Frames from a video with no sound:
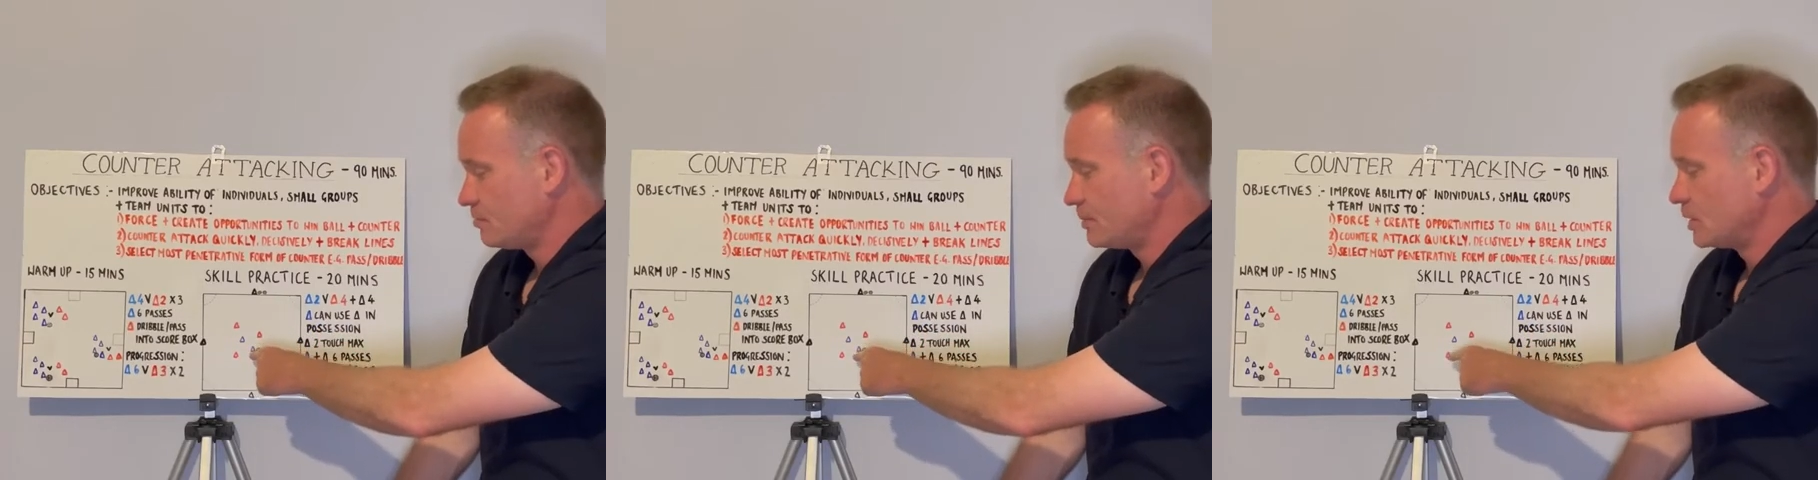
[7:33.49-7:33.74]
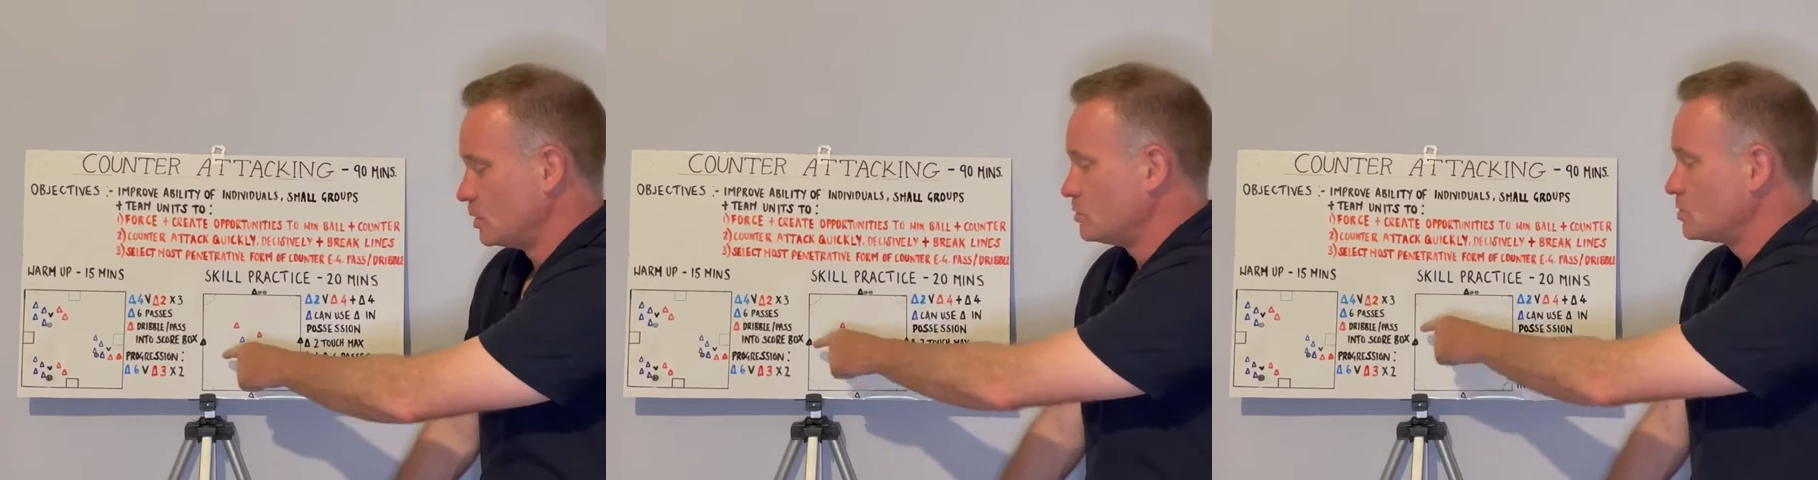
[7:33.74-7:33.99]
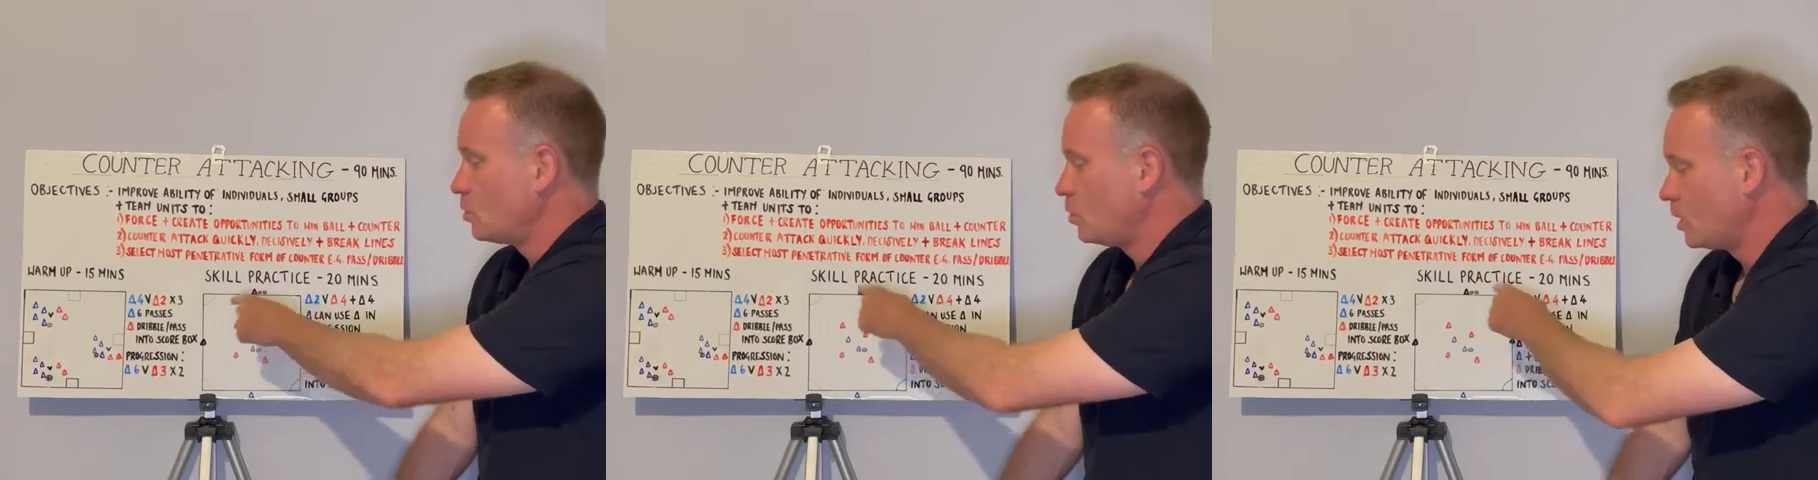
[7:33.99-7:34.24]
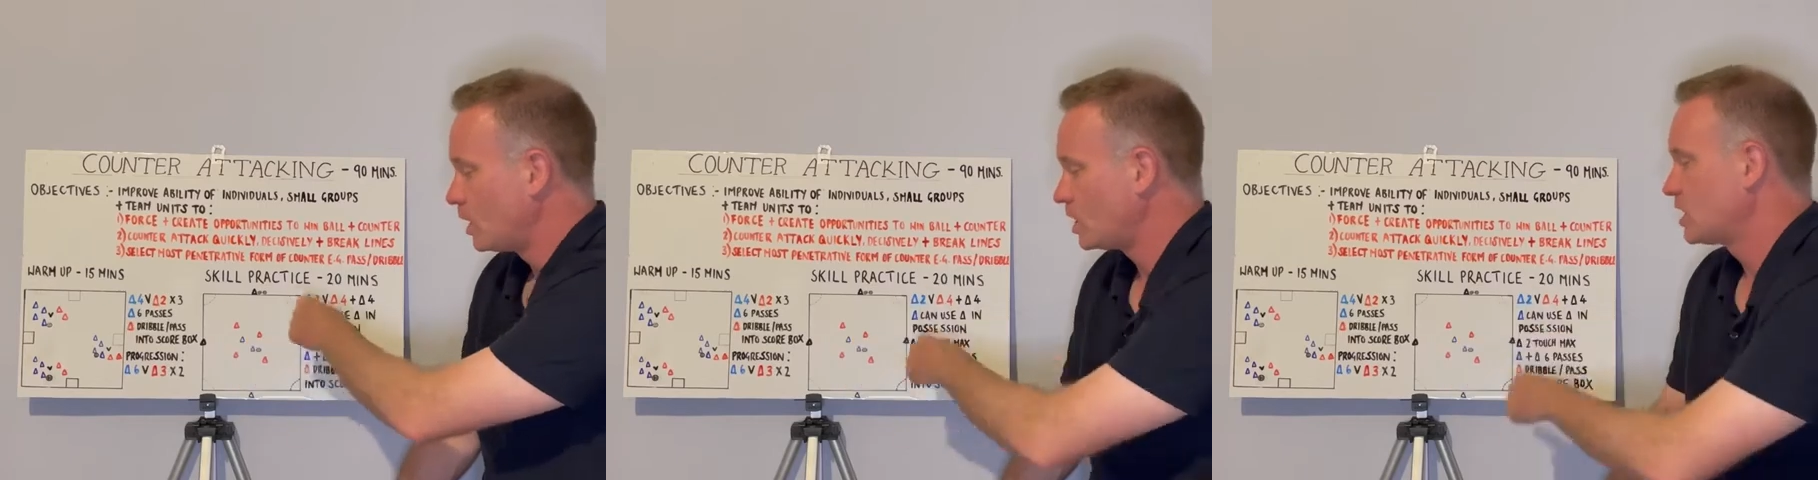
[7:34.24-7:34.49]
blues
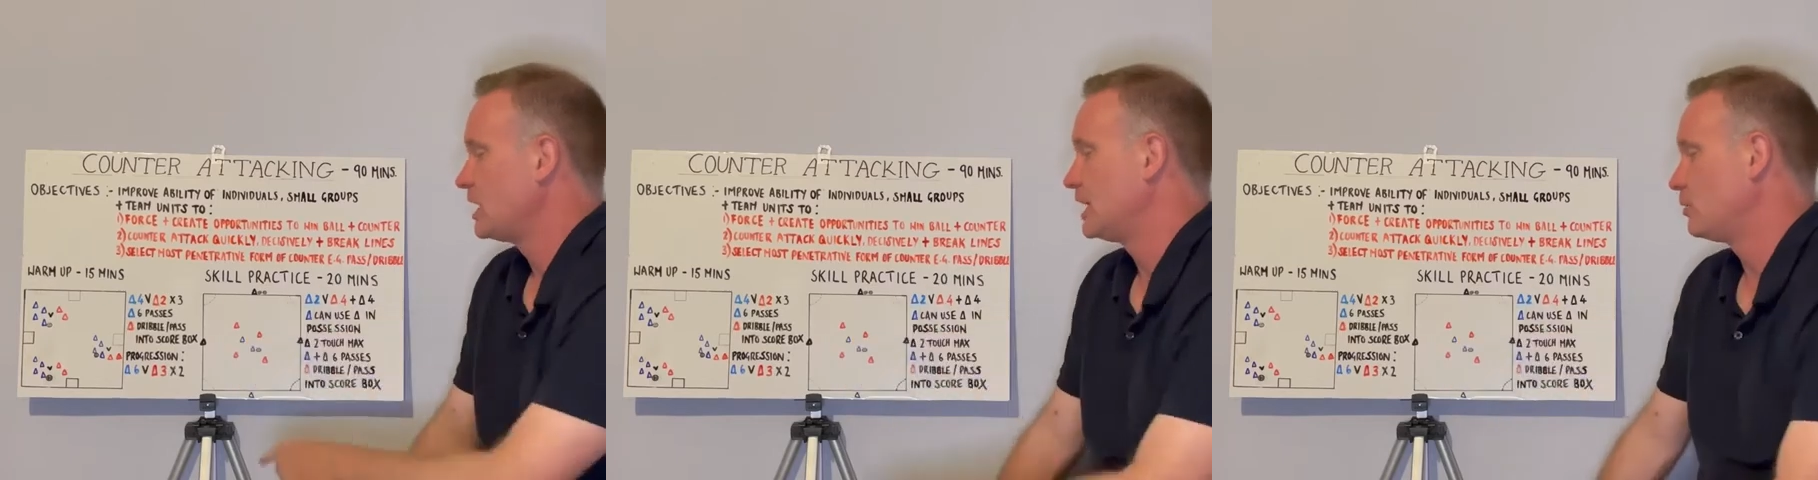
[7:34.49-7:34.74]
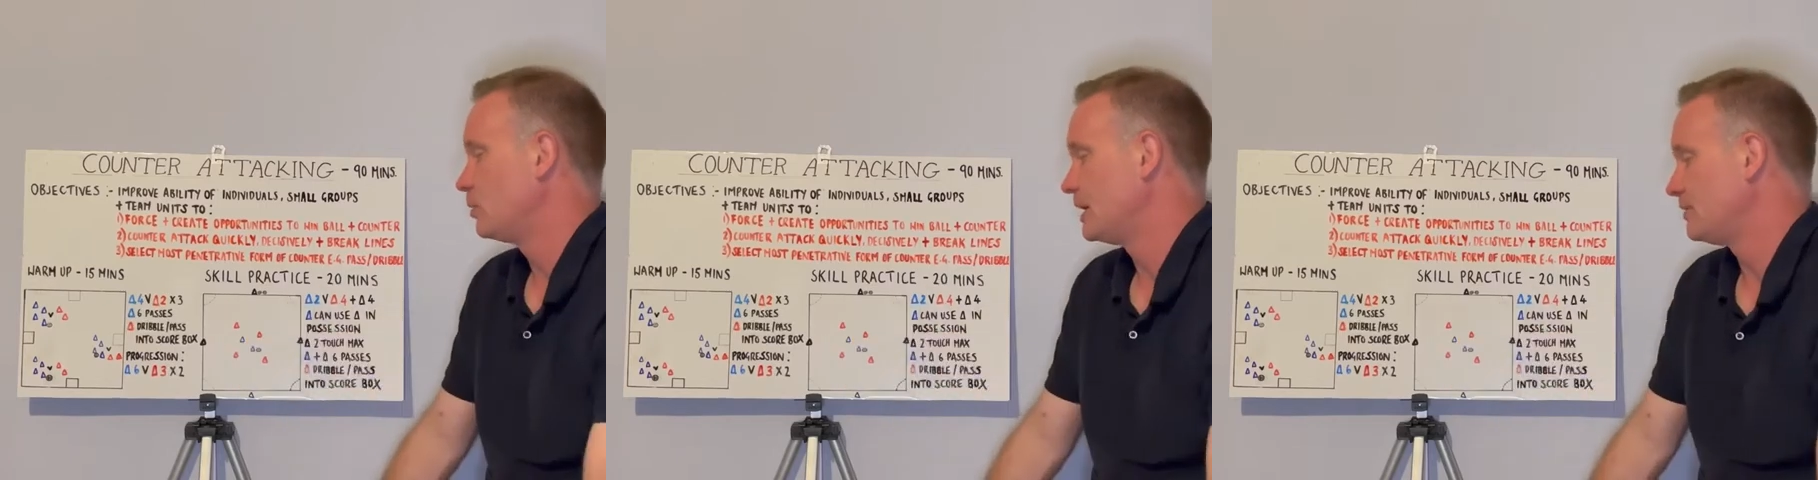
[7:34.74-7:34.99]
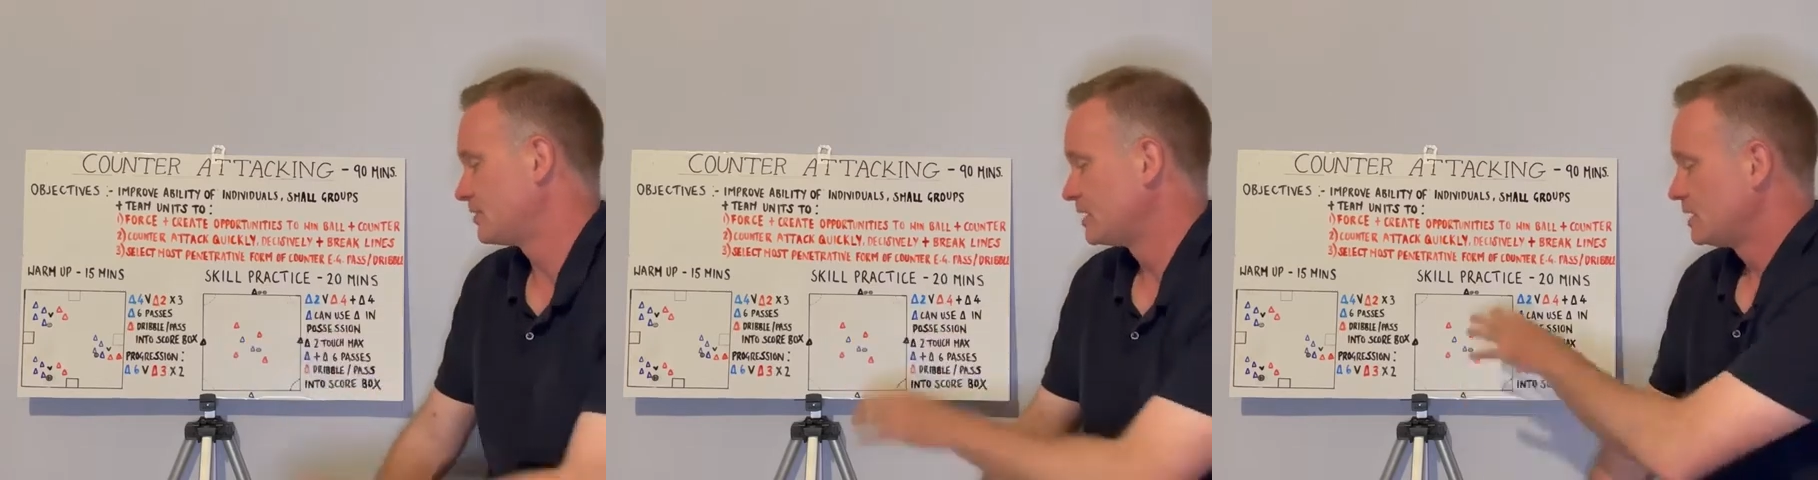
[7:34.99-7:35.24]
working with